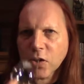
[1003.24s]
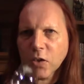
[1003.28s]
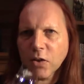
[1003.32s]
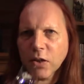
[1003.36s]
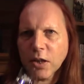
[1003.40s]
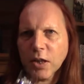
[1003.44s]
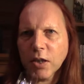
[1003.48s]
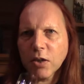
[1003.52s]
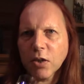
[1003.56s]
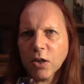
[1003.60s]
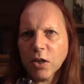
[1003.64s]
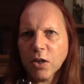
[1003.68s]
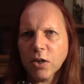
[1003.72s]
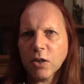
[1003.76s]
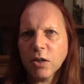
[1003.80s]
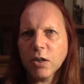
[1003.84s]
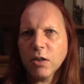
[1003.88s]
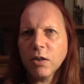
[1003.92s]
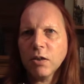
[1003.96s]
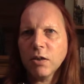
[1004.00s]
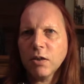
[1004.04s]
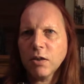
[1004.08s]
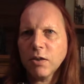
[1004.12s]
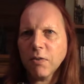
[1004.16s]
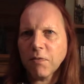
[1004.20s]
the
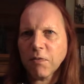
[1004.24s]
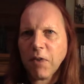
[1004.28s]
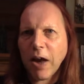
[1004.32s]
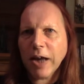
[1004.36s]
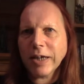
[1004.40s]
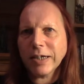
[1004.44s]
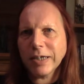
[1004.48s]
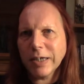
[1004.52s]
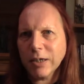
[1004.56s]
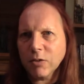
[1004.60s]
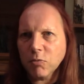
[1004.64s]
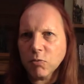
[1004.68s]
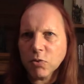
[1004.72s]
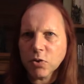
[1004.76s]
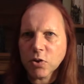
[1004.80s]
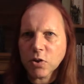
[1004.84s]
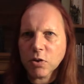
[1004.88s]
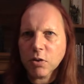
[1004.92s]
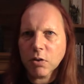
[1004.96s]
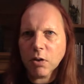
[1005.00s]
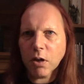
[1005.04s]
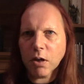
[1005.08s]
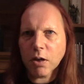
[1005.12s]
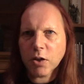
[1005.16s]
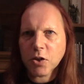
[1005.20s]
fact that it
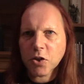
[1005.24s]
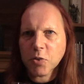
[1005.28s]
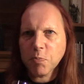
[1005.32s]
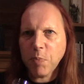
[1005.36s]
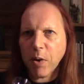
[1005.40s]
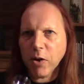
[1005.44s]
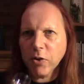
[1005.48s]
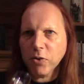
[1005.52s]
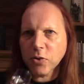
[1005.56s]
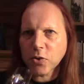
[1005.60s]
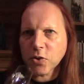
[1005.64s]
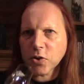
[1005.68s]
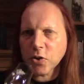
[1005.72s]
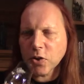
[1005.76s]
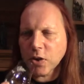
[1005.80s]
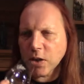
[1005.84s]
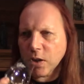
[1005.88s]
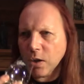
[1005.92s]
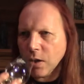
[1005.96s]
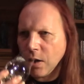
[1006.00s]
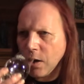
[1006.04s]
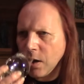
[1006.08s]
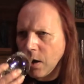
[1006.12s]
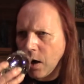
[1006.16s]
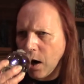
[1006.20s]
was, you know, exposed to
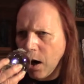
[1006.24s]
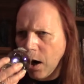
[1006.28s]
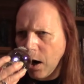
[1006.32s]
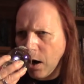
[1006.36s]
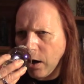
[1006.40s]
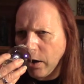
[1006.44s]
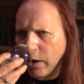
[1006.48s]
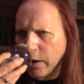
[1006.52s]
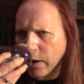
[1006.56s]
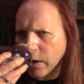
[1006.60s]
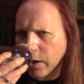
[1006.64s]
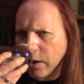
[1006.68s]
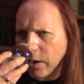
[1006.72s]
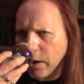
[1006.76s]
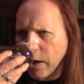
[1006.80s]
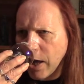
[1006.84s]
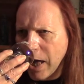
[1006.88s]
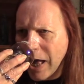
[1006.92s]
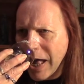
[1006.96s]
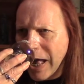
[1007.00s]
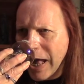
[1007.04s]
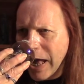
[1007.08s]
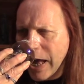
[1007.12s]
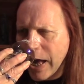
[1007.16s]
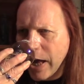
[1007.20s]
the Isla
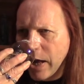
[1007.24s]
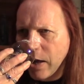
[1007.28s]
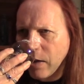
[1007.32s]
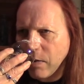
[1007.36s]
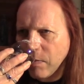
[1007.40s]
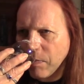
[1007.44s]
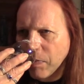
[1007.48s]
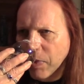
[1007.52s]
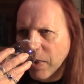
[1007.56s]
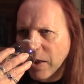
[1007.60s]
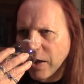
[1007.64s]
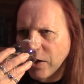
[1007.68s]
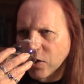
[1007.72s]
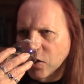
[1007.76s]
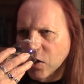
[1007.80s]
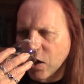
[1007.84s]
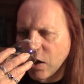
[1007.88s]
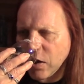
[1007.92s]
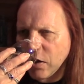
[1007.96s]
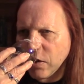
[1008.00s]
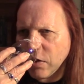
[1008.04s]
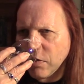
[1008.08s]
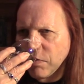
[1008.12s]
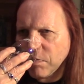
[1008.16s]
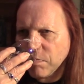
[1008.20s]
air has
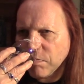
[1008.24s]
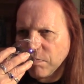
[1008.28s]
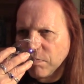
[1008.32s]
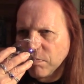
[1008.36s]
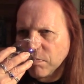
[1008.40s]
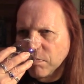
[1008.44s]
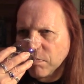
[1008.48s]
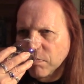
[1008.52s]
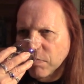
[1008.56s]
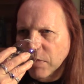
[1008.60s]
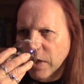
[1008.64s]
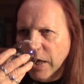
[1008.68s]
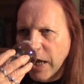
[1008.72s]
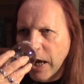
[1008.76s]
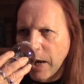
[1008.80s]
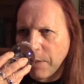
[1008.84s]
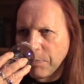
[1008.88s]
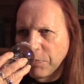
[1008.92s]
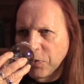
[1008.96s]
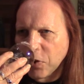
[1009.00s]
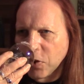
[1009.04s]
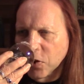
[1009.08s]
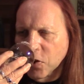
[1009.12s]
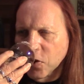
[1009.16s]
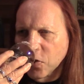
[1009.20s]
kind of
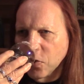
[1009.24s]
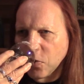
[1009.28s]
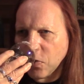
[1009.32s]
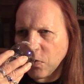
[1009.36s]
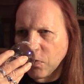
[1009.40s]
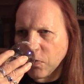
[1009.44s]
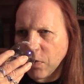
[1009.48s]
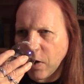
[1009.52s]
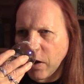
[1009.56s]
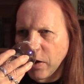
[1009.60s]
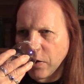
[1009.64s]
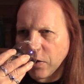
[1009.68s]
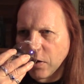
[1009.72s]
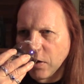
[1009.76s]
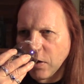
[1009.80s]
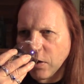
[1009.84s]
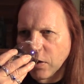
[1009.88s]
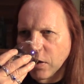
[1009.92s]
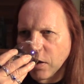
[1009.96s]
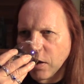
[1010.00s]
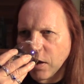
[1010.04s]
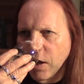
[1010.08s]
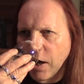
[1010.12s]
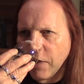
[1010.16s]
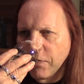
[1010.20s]
kept the sort of like
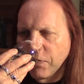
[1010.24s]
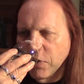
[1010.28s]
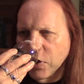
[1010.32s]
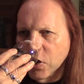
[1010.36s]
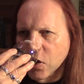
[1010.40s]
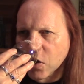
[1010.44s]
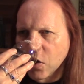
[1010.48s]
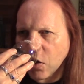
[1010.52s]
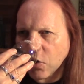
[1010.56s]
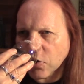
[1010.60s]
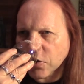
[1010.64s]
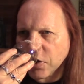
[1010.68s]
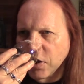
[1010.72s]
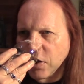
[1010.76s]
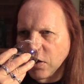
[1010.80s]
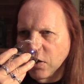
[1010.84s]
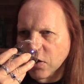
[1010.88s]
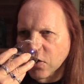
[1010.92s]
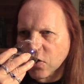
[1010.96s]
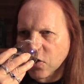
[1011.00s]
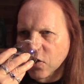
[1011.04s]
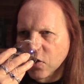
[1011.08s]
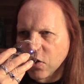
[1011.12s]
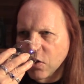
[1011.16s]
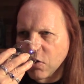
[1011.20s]
the lovely
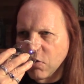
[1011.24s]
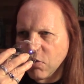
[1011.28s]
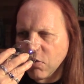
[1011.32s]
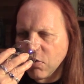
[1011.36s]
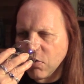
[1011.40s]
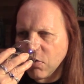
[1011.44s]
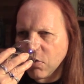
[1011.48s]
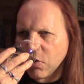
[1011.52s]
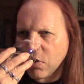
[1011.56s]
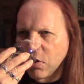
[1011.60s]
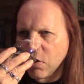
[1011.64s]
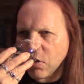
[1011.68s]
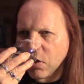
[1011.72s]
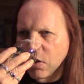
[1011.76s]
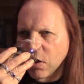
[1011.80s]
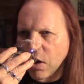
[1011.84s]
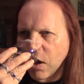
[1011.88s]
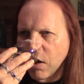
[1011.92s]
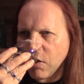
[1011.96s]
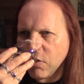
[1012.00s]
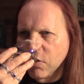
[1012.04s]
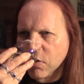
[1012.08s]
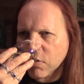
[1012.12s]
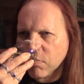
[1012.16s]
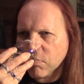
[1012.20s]
saltiness to the
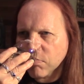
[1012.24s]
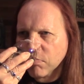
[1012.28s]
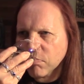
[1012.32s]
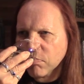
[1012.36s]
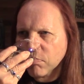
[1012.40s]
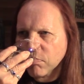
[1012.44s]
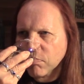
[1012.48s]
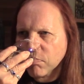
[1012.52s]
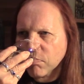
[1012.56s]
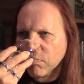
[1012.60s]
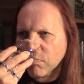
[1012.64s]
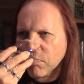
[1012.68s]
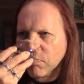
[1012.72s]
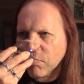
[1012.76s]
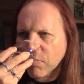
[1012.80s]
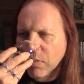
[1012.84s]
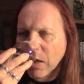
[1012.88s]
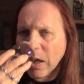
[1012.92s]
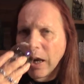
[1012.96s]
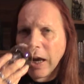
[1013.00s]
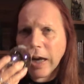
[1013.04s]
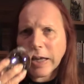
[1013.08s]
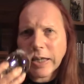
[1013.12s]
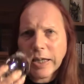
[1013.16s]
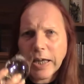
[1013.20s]
nose.
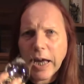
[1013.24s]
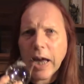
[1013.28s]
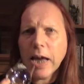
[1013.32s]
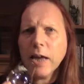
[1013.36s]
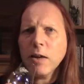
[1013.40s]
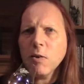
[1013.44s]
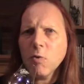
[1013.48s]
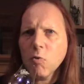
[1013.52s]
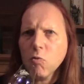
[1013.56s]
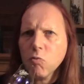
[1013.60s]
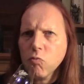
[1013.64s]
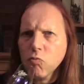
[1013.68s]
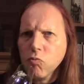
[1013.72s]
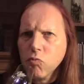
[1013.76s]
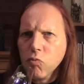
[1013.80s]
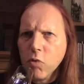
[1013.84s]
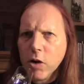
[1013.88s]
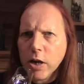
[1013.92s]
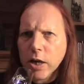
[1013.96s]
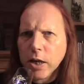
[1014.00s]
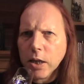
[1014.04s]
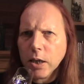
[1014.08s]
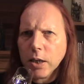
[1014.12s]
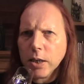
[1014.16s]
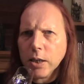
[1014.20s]
Again,
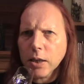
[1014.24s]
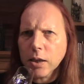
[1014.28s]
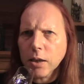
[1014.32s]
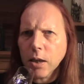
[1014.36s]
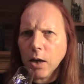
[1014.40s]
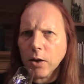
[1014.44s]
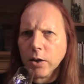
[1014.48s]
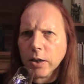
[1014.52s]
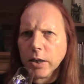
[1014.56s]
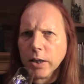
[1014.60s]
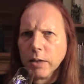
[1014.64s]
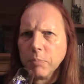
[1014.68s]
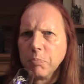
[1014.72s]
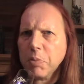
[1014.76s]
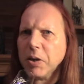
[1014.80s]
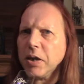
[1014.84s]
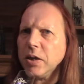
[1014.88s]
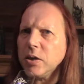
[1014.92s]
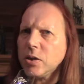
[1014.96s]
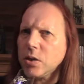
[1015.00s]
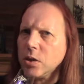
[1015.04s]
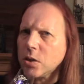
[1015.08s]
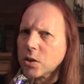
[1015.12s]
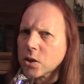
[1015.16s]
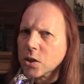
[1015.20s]
really lightly
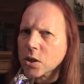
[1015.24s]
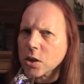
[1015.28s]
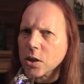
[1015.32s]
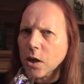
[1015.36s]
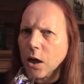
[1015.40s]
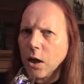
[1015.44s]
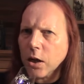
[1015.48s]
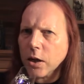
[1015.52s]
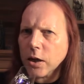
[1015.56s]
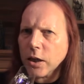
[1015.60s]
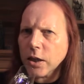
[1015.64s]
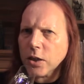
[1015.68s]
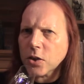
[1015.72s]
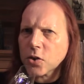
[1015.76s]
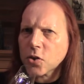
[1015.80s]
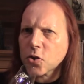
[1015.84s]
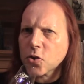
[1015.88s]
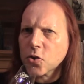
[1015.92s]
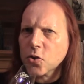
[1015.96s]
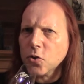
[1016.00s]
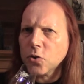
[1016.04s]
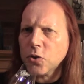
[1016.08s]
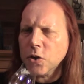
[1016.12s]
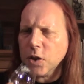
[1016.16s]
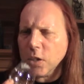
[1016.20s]
peated, slightly
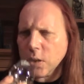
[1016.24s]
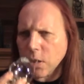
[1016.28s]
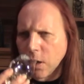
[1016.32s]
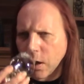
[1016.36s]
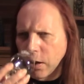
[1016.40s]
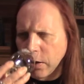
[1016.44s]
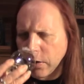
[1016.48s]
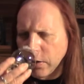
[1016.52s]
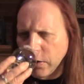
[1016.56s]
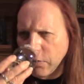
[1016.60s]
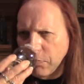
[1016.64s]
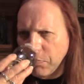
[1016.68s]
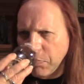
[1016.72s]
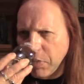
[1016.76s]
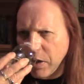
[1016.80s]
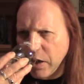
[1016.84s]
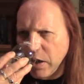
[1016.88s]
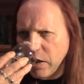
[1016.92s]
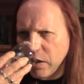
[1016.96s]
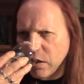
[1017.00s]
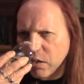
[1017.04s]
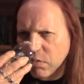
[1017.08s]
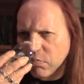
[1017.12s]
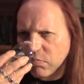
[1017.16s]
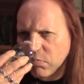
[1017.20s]
sooty kind of
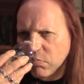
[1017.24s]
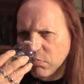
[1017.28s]
peat.